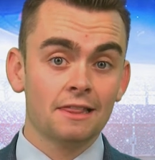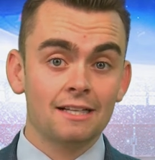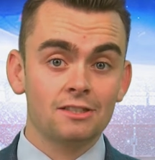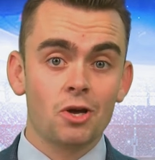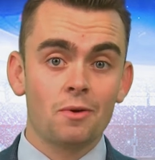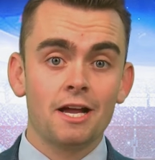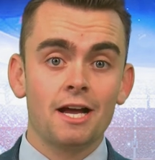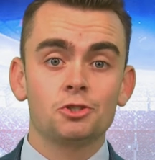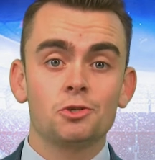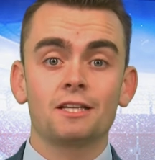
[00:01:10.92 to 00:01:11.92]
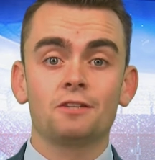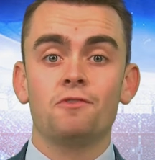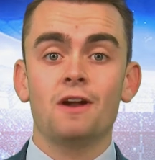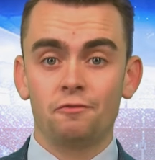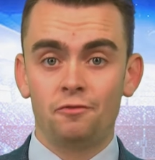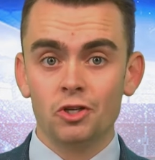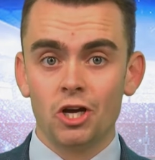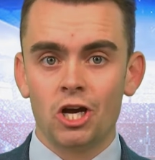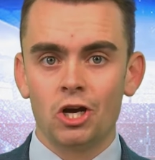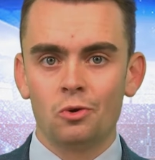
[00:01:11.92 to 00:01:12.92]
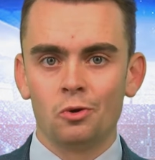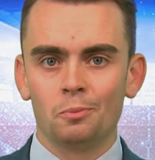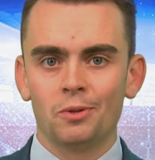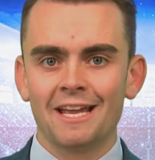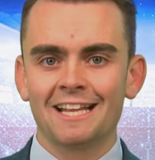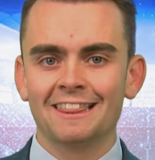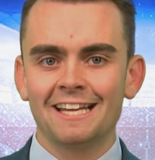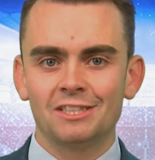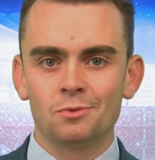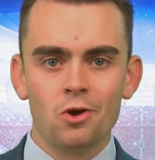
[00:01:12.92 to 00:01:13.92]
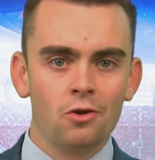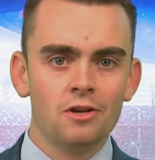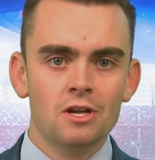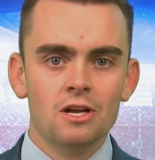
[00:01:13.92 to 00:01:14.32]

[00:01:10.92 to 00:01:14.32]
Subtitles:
Lazio and Eintracht Frankfurt are all playing later on,